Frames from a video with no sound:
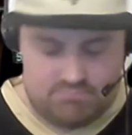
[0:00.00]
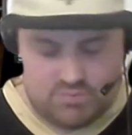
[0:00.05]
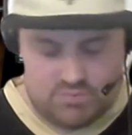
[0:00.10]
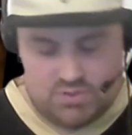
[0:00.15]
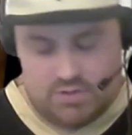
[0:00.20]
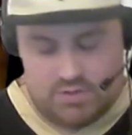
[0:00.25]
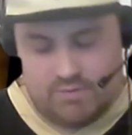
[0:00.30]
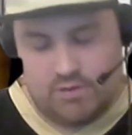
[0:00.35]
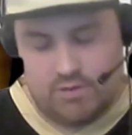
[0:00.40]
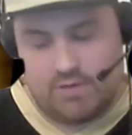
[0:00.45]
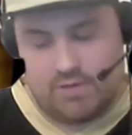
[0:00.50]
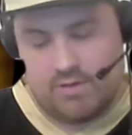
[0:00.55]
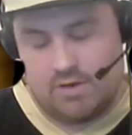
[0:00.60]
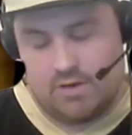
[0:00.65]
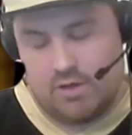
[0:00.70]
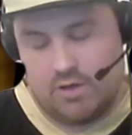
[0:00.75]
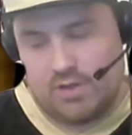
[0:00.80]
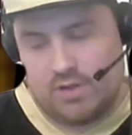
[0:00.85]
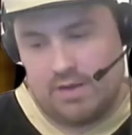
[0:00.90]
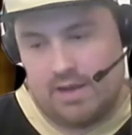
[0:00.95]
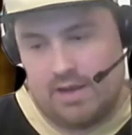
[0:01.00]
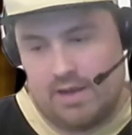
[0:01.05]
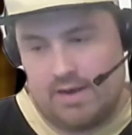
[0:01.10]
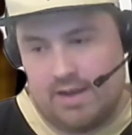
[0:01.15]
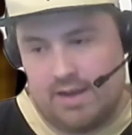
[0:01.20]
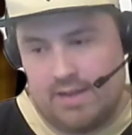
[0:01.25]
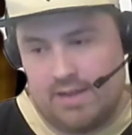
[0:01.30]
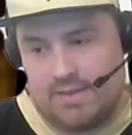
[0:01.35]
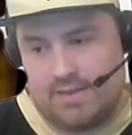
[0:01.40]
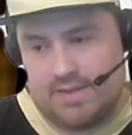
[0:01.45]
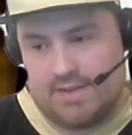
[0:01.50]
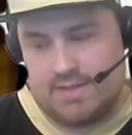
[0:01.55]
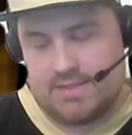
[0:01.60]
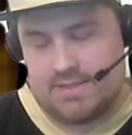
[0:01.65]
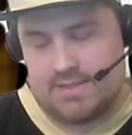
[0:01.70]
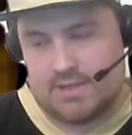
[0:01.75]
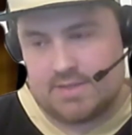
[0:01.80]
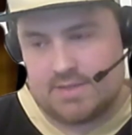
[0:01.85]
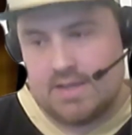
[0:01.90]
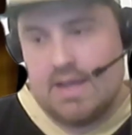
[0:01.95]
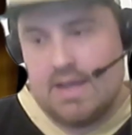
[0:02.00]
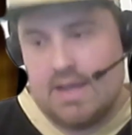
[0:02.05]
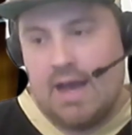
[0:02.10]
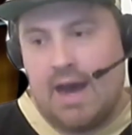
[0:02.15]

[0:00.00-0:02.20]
Sort of look at the details.